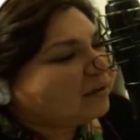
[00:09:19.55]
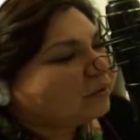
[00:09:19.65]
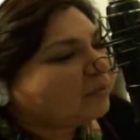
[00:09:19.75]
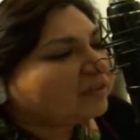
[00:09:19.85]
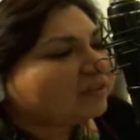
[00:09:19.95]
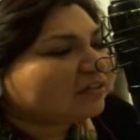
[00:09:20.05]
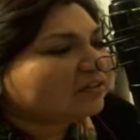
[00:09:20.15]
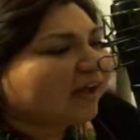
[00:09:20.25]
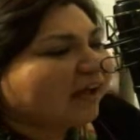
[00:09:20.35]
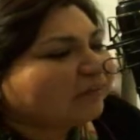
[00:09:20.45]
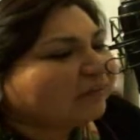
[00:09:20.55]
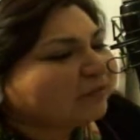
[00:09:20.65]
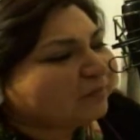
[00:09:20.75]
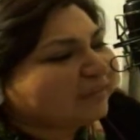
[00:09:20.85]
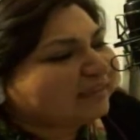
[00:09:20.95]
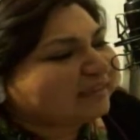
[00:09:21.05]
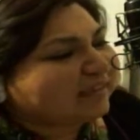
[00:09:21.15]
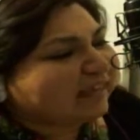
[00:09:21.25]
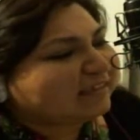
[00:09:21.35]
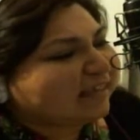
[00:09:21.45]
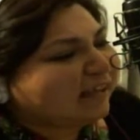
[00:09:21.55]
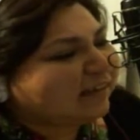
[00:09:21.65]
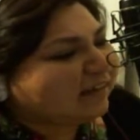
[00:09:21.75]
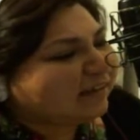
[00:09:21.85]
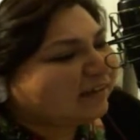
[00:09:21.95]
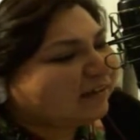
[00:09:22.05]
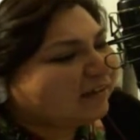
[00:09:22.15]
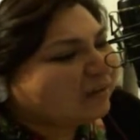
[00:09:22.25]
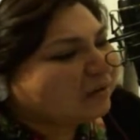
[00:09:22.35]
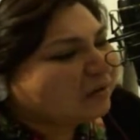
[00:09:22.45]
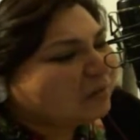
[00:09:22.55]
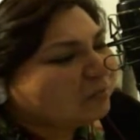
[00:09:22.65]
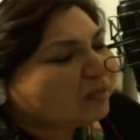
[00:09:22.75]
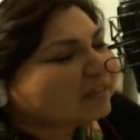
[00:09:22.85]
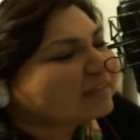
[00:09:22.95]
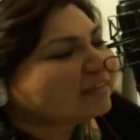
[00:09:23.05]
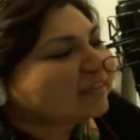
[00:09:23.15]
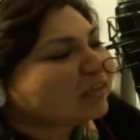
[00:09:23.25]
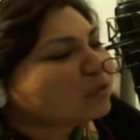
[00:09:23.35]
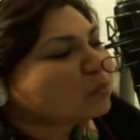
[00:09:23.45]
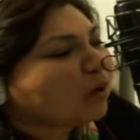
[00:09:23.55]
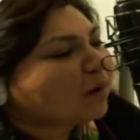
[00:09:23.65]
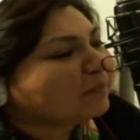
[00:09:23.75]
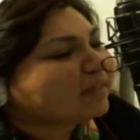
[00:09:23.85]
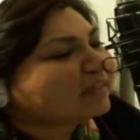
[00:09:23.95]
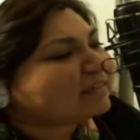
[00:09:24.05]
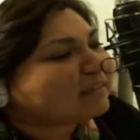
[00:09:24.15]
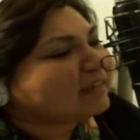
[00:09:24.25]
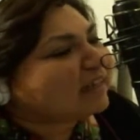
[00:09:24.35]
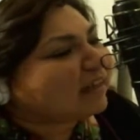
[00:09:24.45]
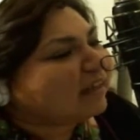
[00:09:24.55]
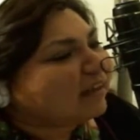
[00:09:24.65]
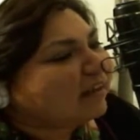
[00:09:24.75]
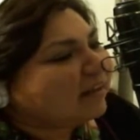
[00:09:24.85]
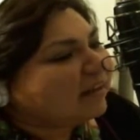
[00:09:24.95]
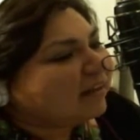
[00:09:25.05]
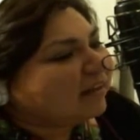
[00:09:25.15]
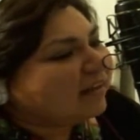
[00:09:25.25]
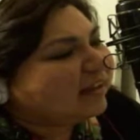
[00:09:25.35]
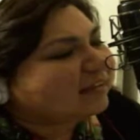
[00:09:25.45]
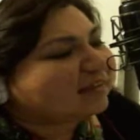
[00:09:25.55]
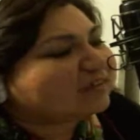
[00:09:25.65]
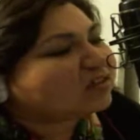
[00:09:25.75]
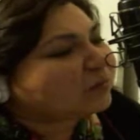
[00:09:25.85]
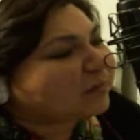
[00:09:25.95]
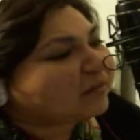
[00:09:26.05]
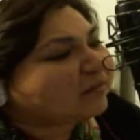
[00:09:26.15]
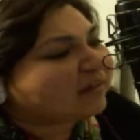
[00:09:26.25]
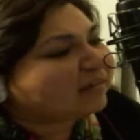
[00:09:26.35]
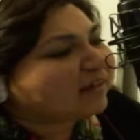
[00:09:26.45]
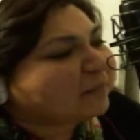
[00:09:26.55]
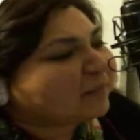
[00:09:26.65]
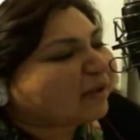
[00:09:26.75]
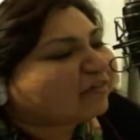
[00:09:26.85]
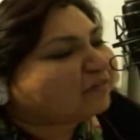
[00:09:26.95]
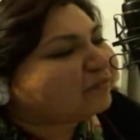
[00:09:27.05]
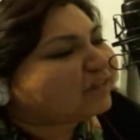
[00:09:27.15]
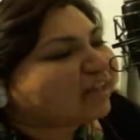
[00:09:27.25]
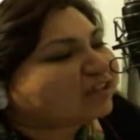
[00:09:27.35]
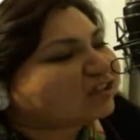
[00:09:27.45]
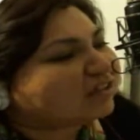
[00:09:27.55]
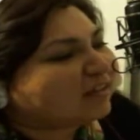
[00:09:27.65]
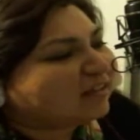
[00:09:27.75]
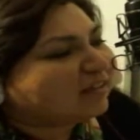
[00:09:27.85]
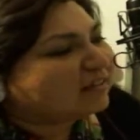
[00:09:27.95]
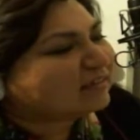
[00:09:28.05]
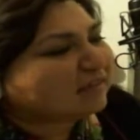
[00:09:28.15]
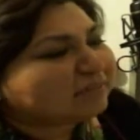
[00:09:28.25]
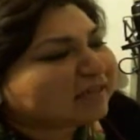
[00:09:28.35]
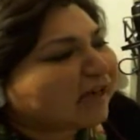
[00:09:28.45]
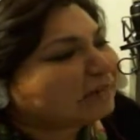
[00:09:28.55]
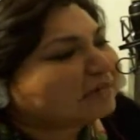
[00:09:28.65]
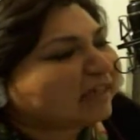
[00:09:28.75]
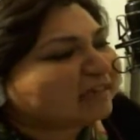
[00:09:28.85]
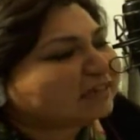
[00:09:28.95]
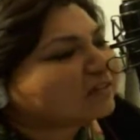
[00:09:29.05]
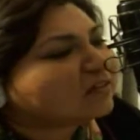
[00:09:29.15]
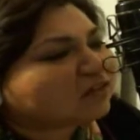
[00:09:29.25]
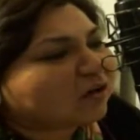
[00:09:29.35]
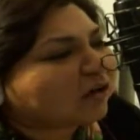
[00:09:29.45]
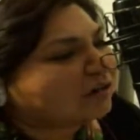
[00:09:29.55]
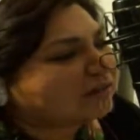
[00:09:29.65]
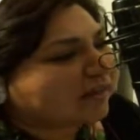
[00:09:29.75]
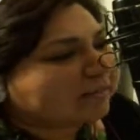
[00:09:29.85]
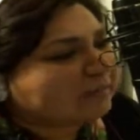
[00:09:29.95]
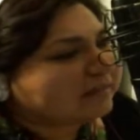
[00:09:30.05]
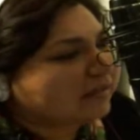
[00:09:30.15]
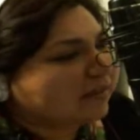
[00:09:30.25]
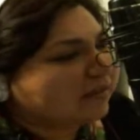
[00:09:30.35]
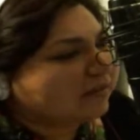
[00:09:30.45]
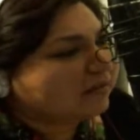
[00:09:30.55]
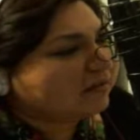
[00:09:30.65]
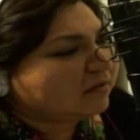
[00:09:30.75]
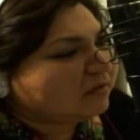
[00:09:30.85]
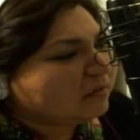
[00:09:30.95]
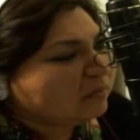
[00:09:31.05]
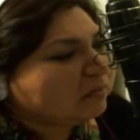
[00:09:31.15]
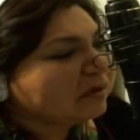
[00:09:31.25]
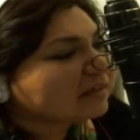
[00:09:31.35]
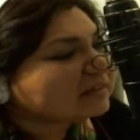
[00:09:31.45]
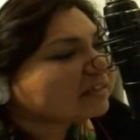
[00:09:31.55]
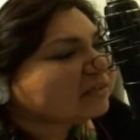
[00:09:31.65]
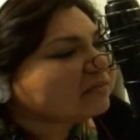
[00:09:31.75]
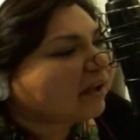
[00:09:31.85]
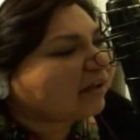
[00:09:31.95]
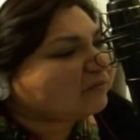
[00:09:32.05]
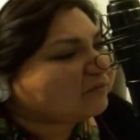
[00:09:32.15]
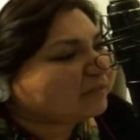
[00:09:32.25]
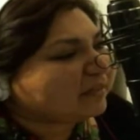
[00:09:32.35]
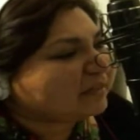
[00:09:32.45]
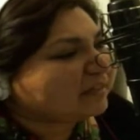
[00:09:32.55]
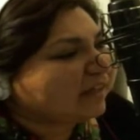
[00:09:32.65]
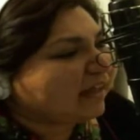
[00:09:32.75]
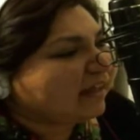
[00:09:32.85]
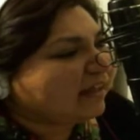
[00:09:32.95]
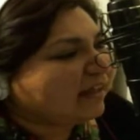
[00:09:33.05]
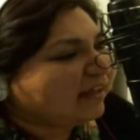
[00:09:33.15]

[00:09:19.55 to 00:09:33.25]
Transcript: What do you have for me today, Daddy? What is it that you want me to see? in the spirit that my flesh sometimes has such a hard time seeing? What is it you have for me today?